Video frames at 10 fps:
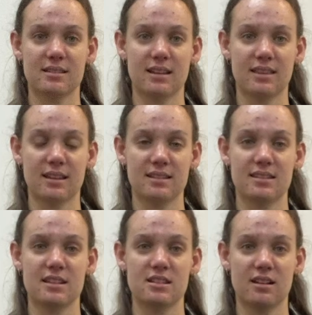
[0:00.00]
and as
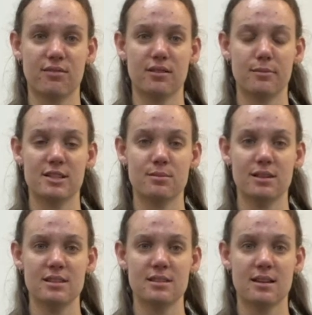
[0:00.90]
that diaphragm
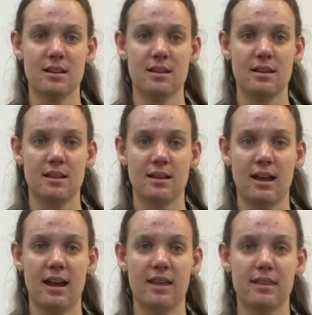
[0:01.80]
expands,
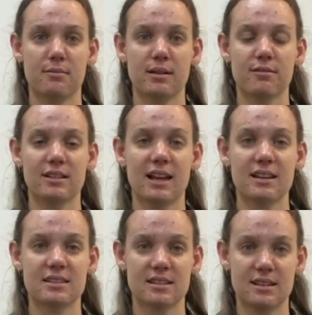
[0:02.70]
and then we
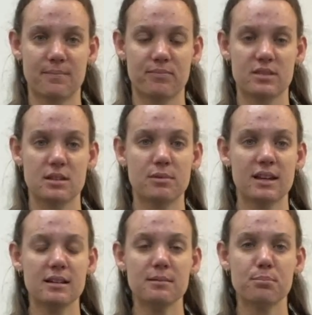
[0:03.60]
relax it in. So we're
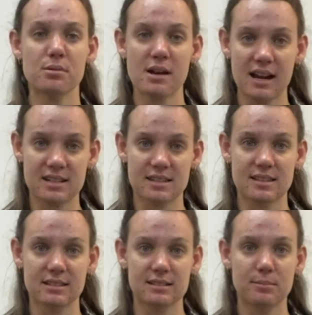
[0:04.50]
gonna practice a
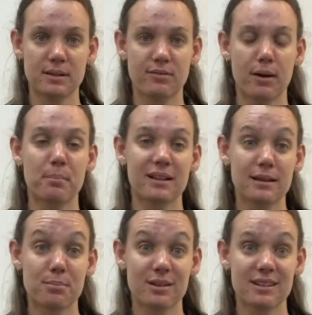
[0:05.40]
little bit of our belly
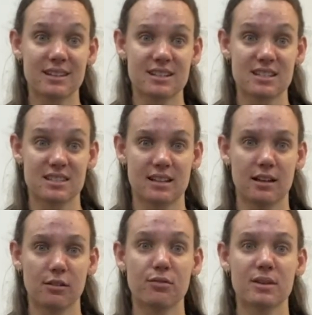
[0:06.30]
breathing to start
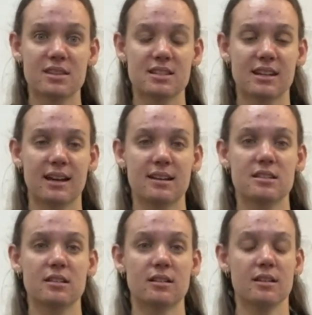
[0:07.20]
off with today.
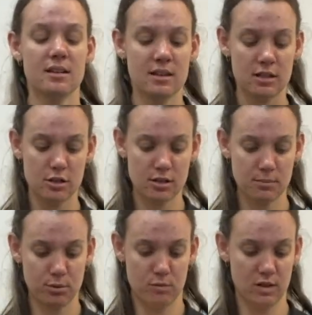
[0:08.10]
So you can
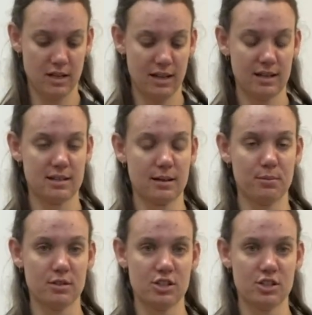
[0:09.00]
put one hand up on your